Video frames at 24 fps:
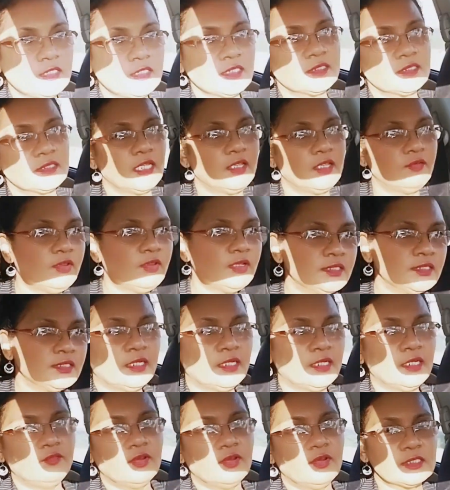Your savings and
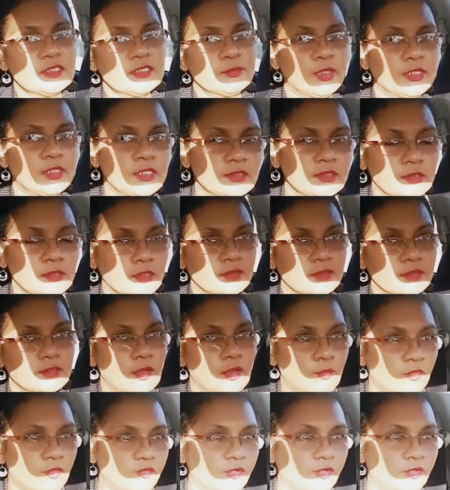investment is not something